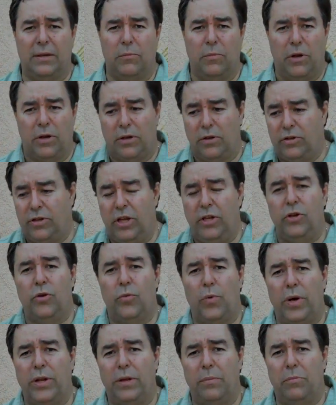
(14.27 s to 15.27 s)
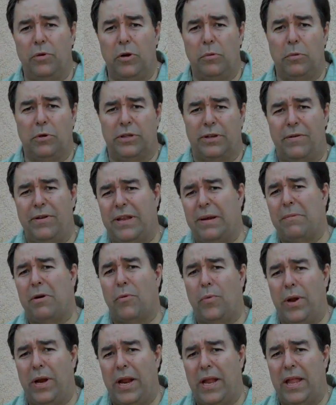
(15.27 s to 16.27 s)
I'm going to continue reading the book because every time I
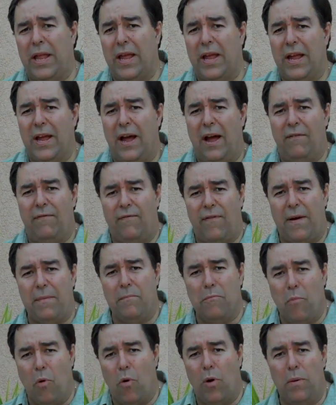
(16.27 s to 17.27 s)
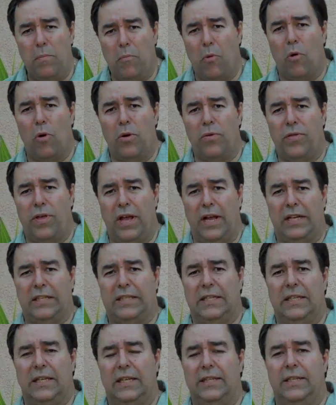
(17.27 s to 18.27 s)
read it, I find more and more
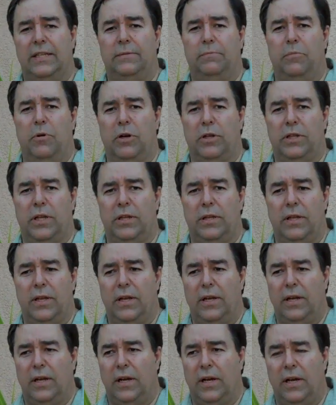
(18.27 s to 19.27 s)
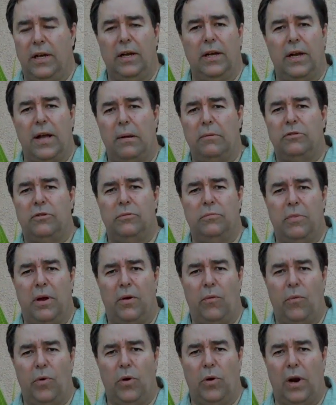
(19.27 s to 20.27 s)
things in this book that comes in
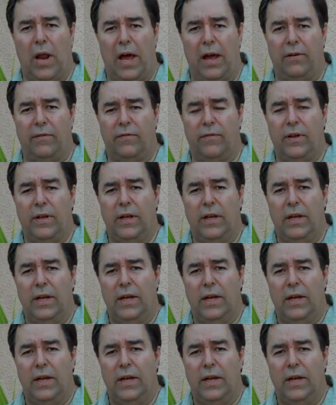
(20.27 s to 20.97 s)
my real life.